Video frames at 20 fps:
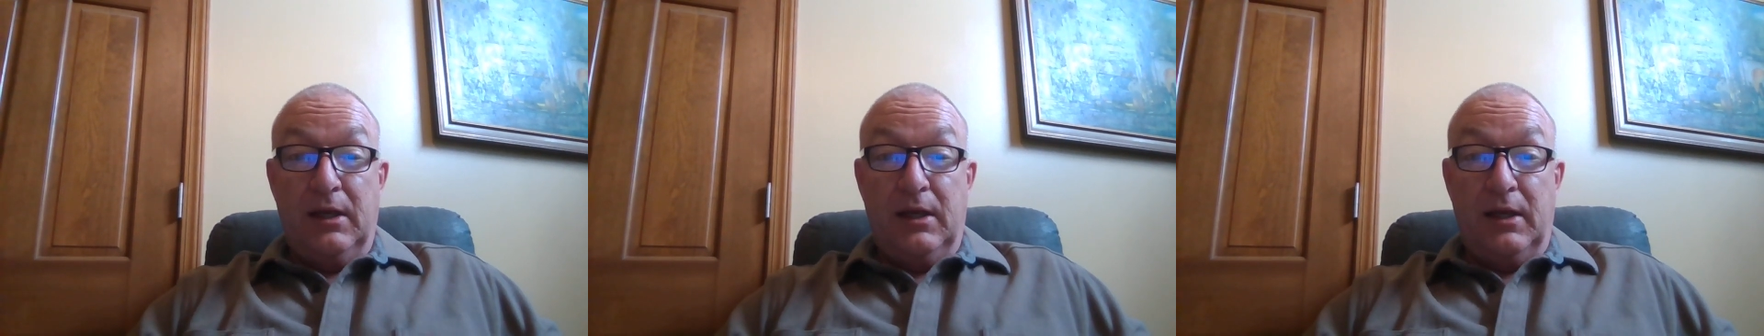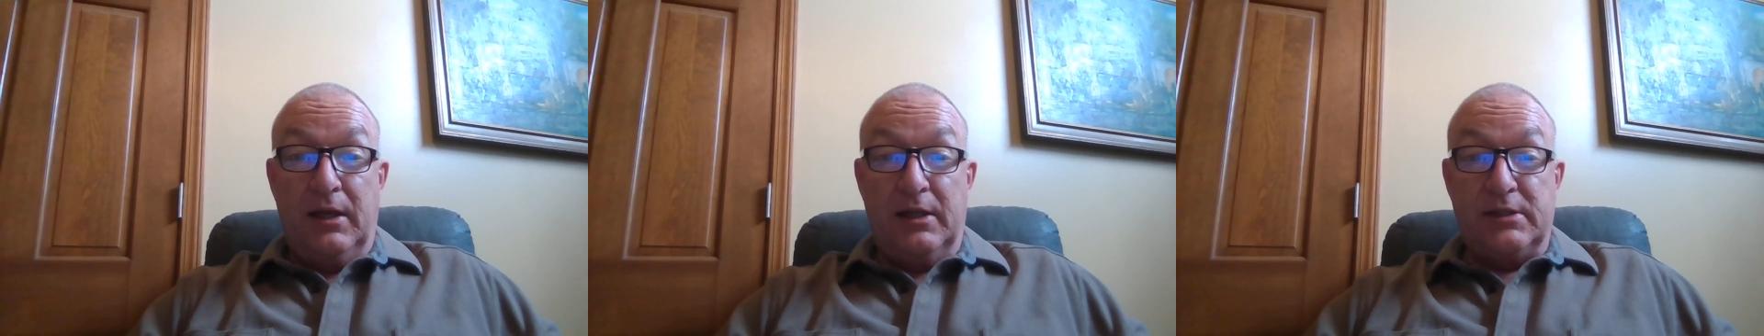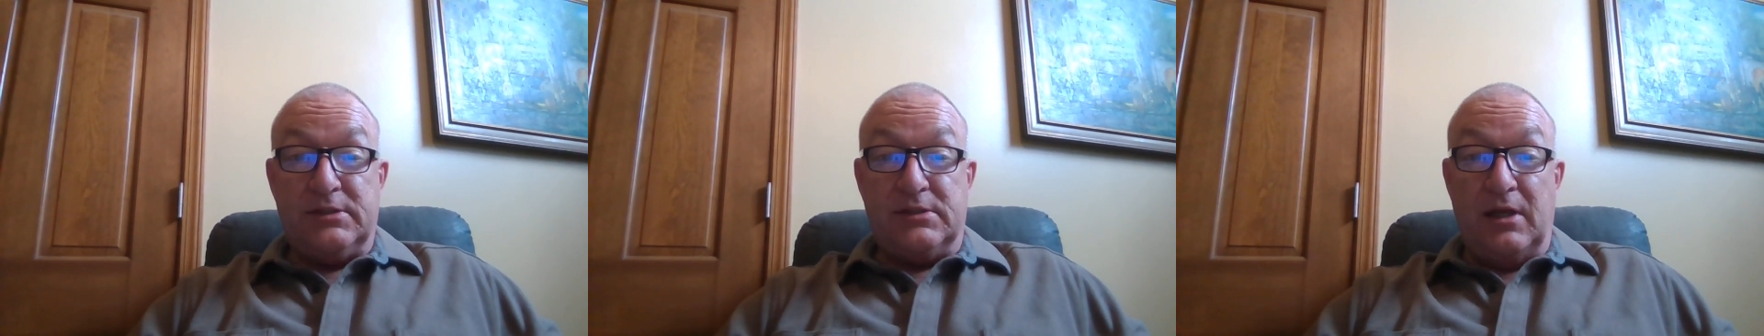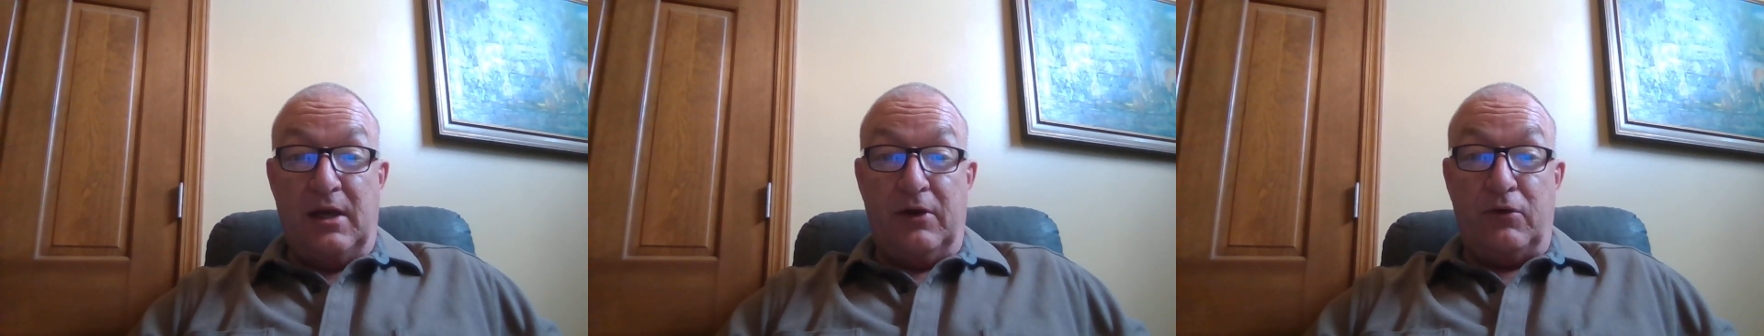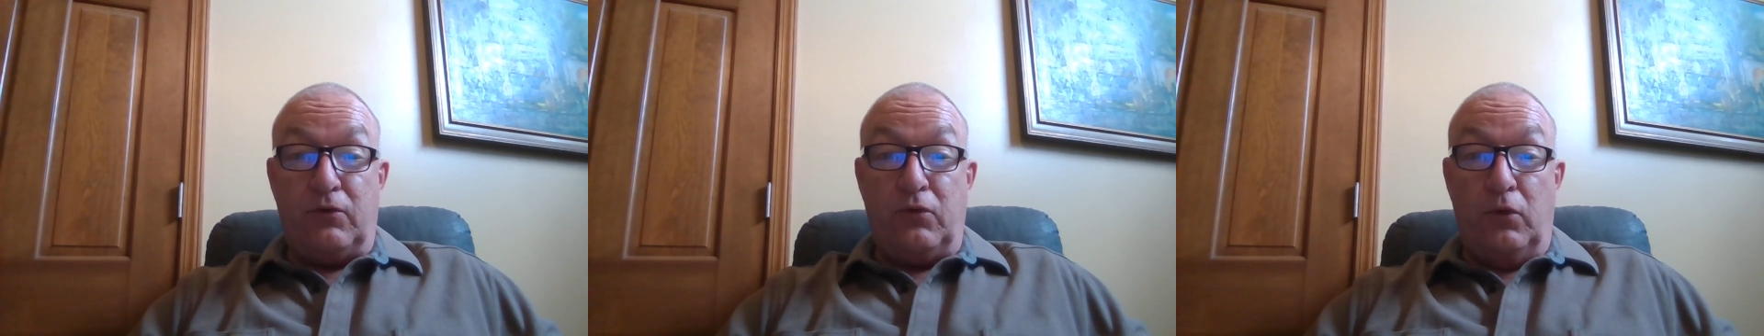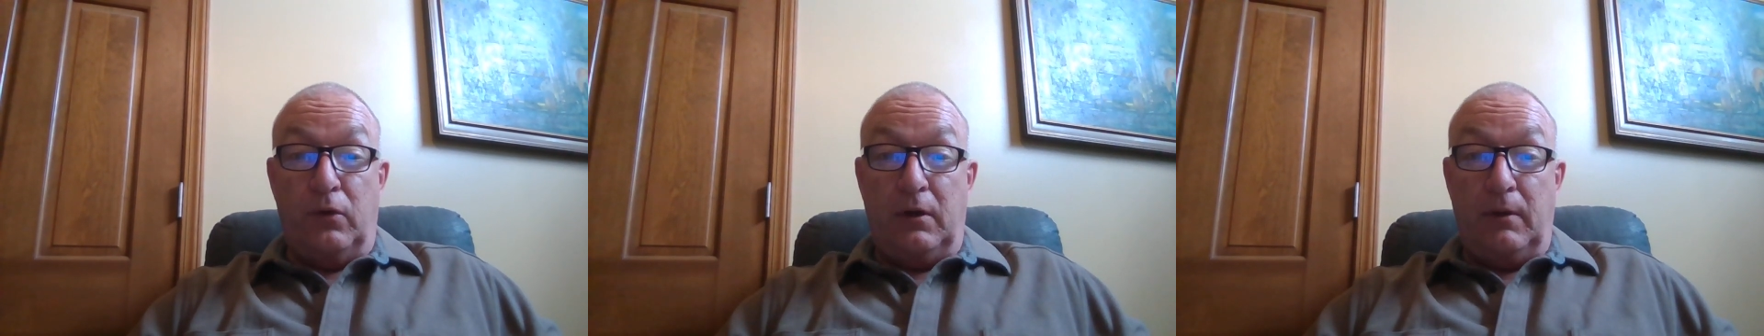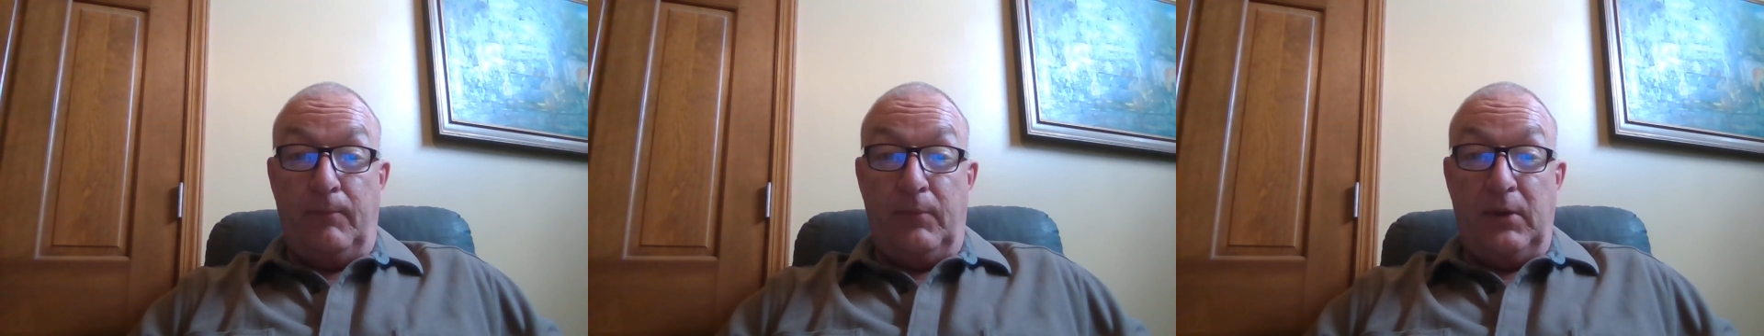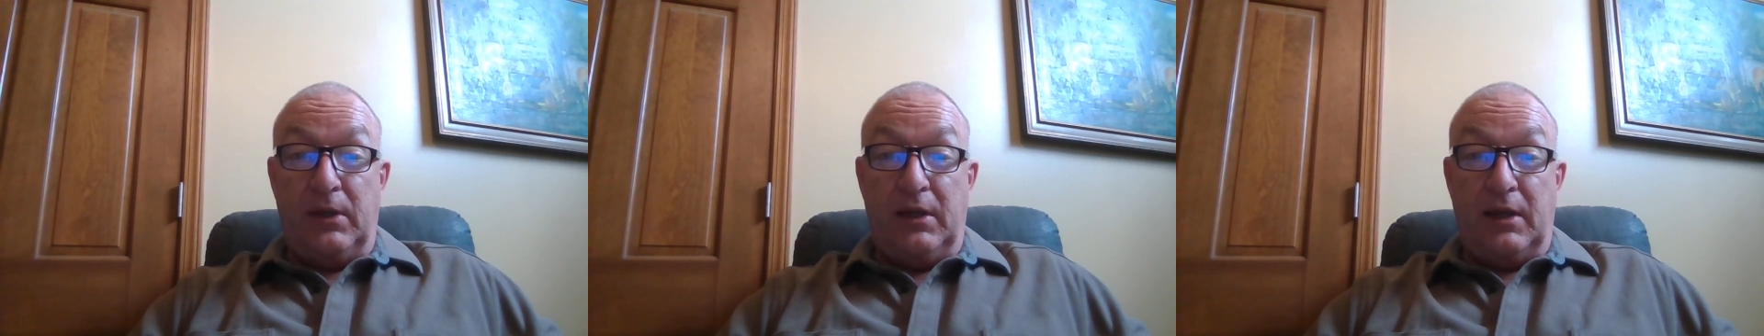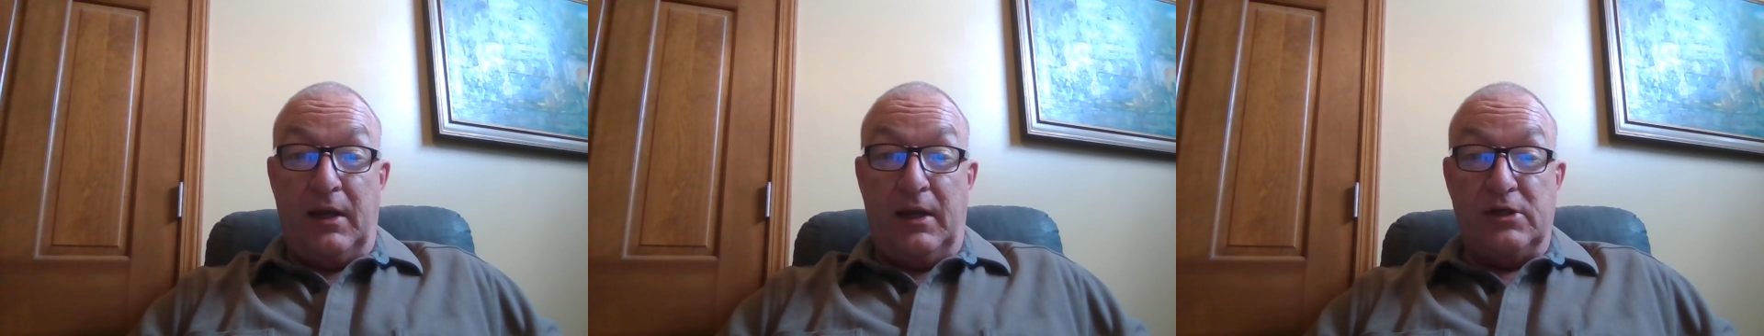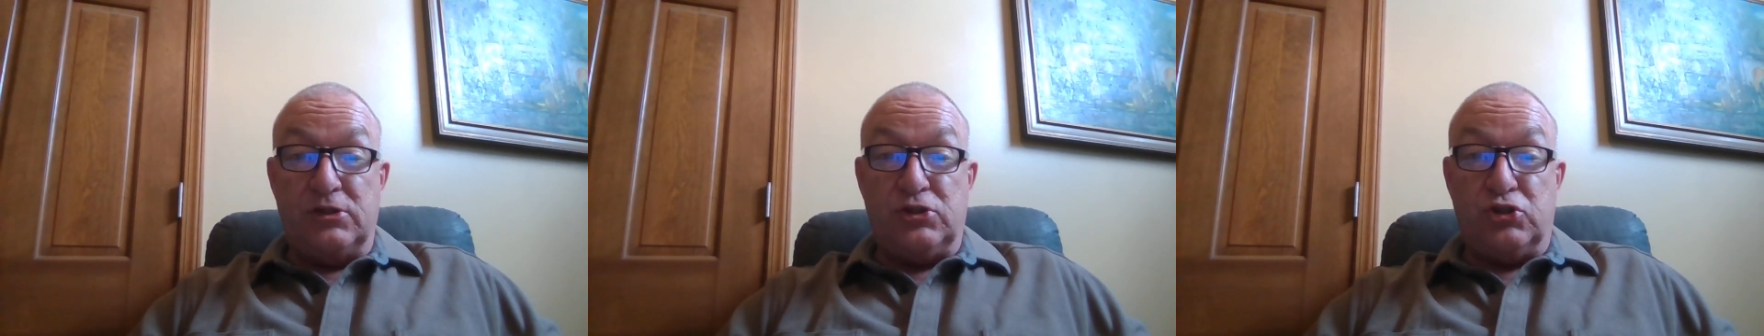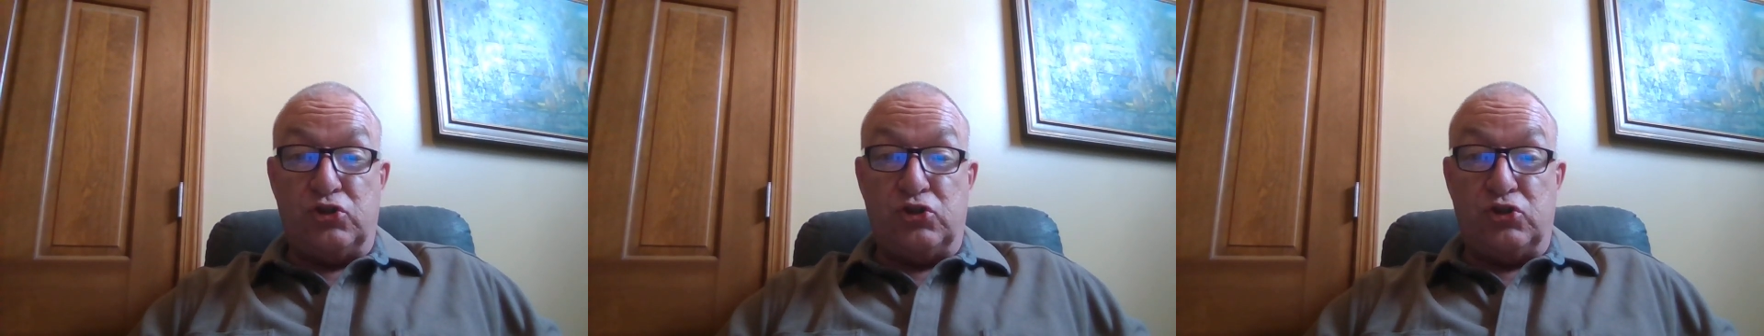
it's not going to be as